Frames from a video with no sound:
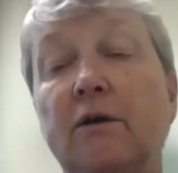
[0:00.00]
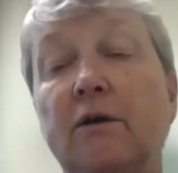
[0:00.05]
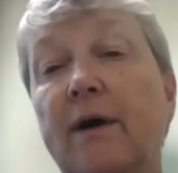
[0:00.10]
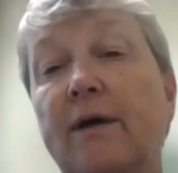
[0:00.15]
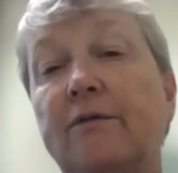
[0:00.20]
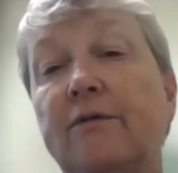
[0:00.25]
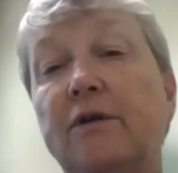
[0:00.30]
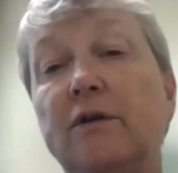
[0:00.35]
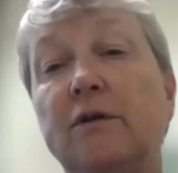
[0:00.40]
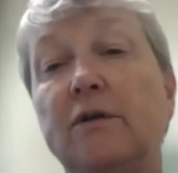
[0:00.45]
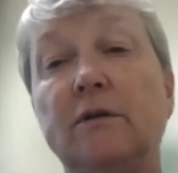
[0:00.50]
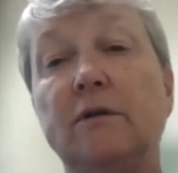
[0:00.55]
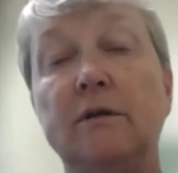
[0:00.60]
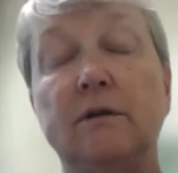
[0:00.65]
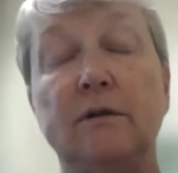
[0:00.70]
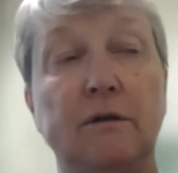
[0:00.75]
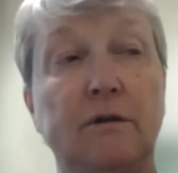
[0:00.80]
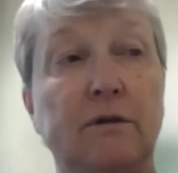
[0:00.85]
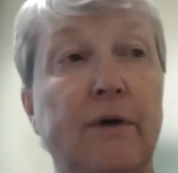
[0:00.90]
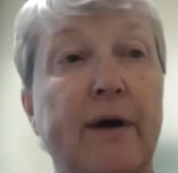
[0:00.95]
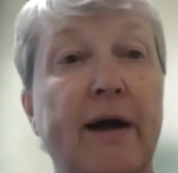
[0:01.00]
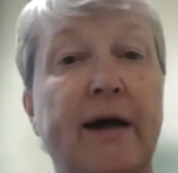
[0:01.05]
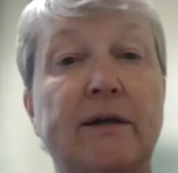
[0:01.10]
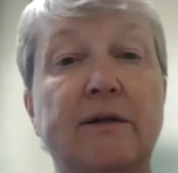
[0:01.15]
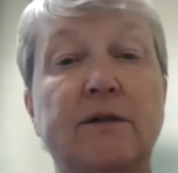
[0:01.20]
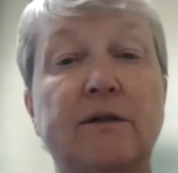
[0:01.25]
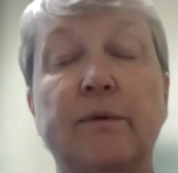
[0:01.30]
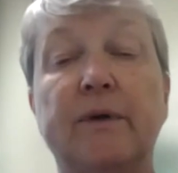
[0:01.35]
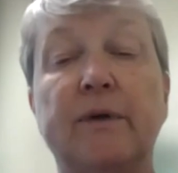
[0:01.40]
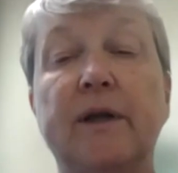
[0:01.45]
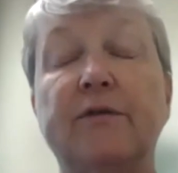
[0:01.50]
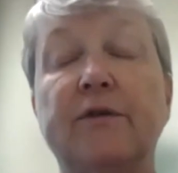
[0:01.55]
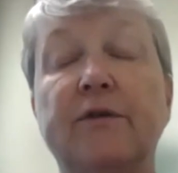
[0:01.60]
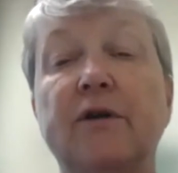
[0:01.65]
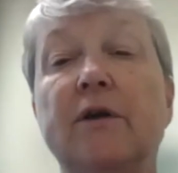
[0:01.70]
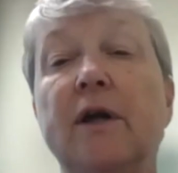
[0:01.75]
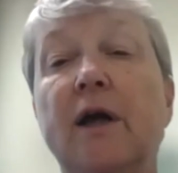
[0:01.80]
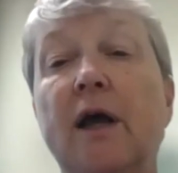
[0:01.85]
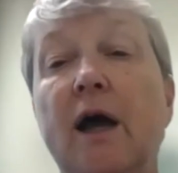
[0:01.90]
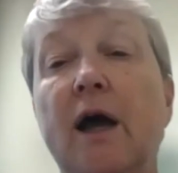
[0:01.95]
gravel, grass,
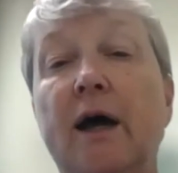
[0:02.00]
whatever,